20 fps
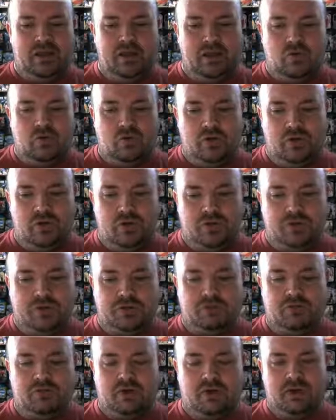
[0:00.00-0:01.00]
Nor
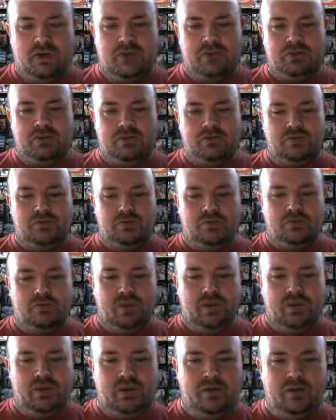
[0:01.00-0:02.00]
does running into
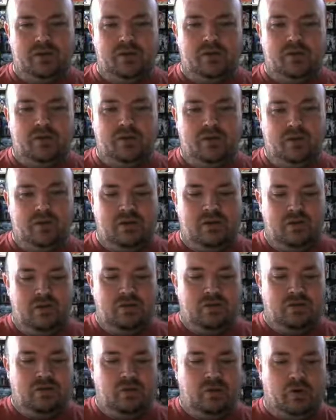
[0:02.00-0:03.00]
the
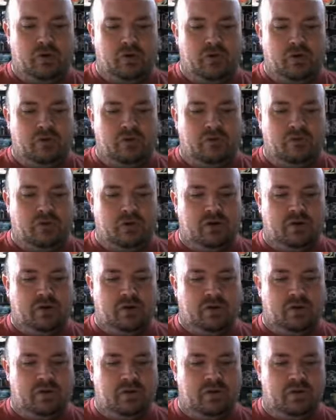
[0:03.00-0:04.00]
rear end of one of
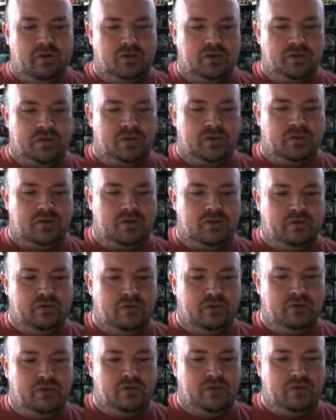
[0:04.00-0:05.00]
said
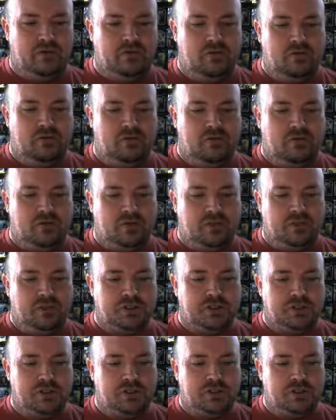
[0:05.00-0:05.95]
unicorns.